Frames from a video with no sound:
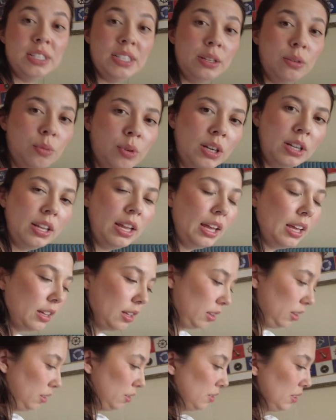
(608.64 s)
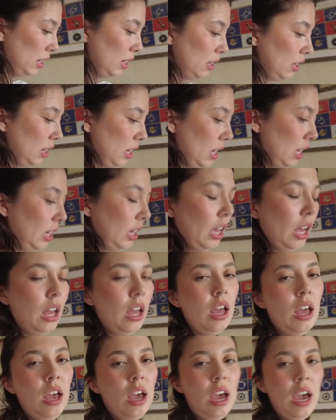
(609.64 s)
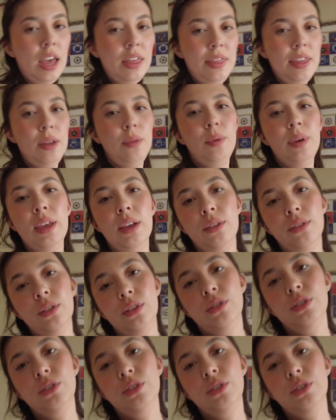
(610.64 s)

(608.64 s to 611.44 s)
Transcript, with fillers: didn't want to like lose anything. And then we also